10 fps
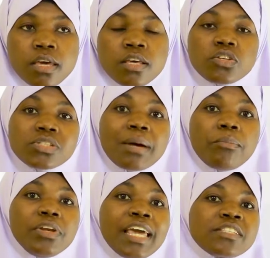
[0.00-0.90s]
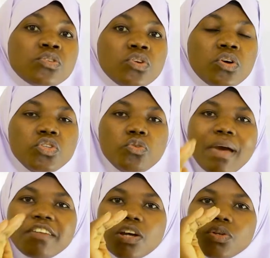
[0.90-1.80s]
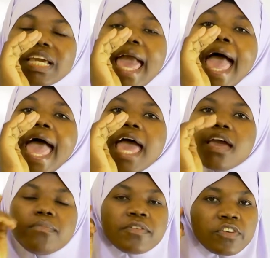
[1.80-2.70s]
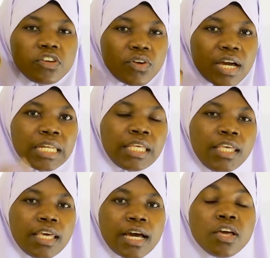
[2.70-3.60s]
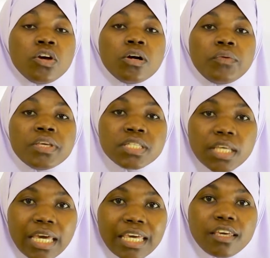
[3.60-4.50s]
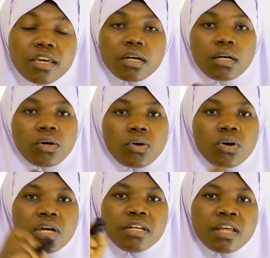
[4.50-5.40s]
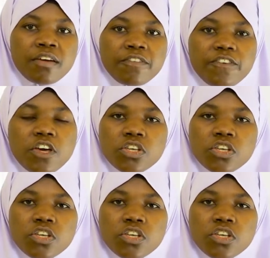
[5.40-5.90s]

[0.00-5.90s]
so somebody has to talk to you by shouting hey before you can hear, we say go deaf.